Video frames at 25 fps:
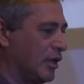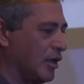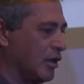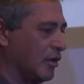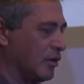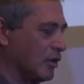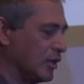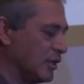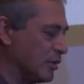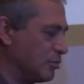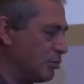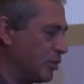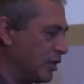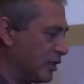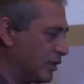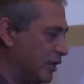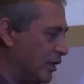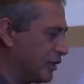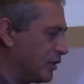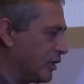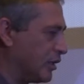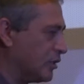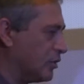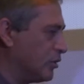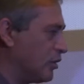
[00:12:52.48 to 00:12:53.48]
in big
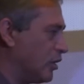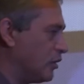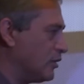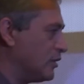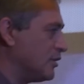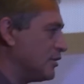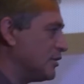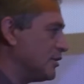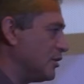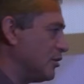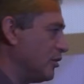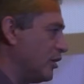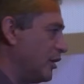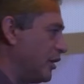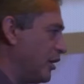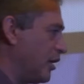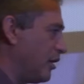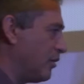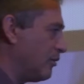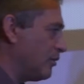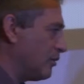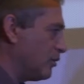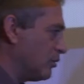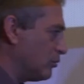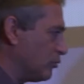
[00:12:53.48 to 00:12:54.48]
data, not necessarily a
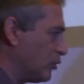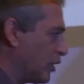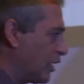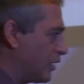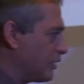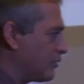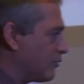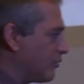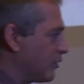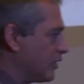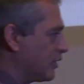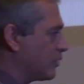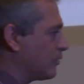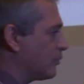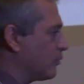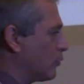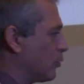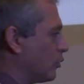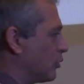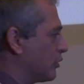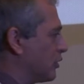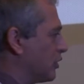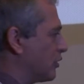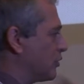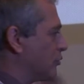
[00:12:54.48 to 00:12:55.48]
right fit for
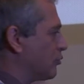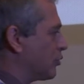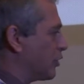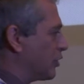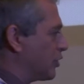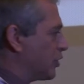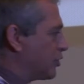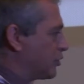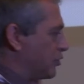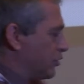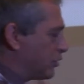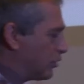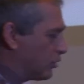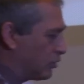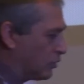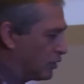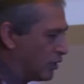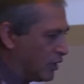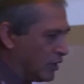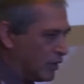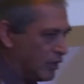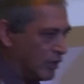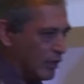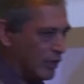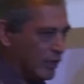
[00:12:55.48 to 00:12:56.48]
the traditional
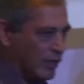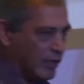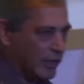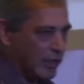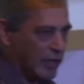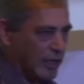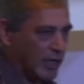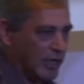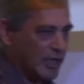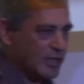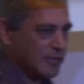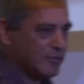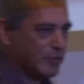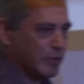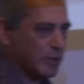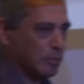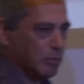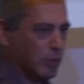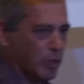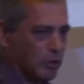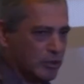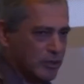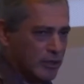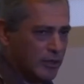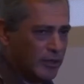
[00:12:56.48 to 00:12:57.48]
S3
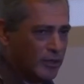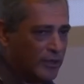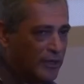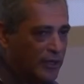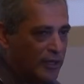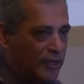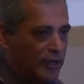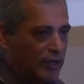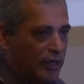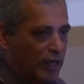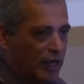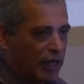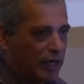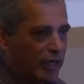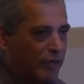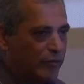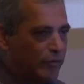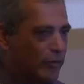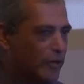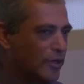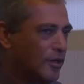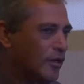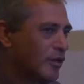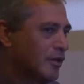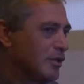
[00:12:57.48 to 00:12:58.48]
model. I'll give
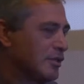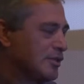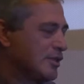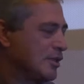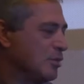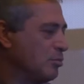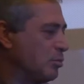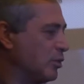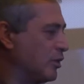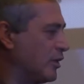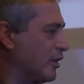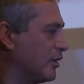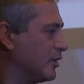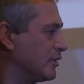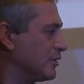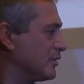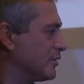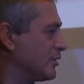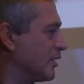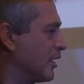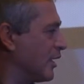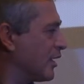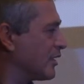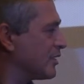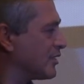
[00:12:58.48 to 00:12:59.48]
a simplest
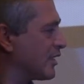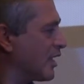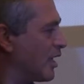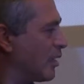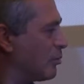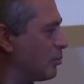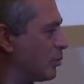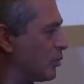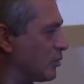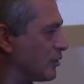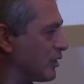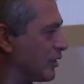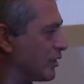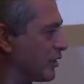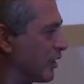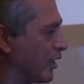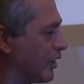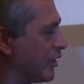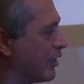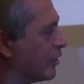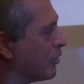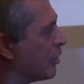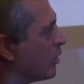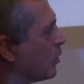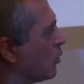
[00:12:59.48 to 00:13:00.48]
example that I
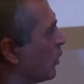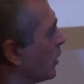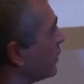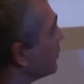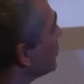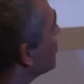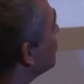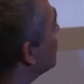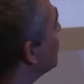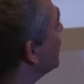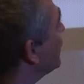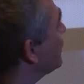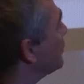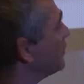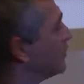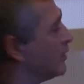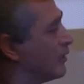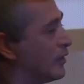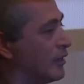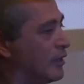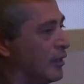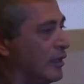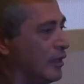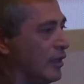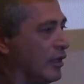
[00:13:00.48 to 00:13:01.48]
hear quite a bit.
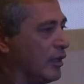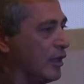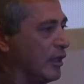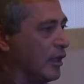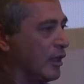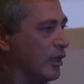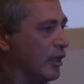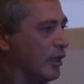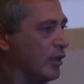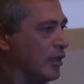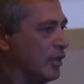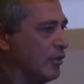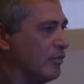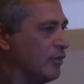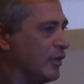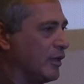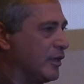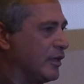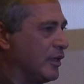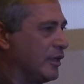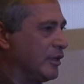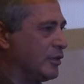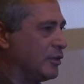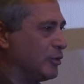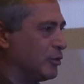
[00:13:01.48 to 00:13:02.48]
If I
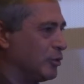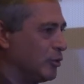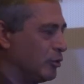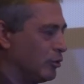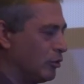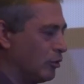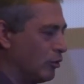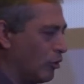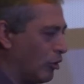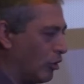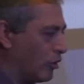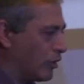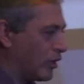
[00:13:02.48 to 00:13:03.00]
need to do log